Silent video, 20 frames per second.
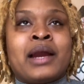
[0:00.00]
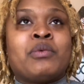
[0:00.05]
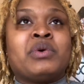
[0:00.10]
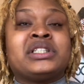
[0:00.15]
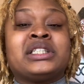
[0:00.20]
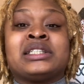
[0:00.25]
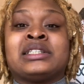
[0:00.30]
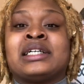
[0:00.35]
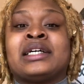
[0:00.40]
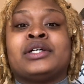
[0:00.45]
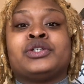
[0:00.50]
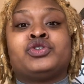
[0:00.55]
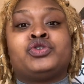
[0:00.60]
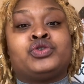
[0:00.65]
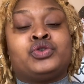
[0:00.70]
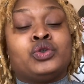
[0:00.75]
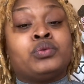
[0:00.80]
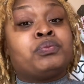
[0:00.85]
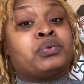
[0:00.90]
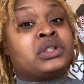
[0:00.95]
which is not a
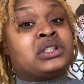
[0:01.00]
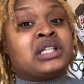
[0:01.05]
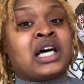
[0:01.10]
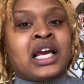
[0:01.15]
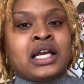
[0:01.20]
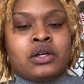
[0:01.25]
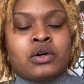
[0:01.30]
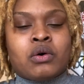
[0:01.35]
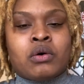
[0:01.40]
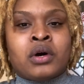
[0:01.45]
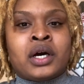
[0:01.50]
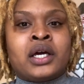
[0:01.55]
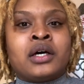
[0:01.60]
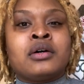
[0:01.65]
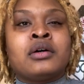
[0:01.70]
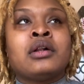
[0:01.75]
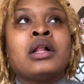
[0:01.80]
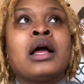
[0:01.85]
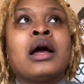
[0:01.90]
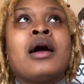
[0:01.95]
super tight
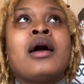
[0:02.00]
coil,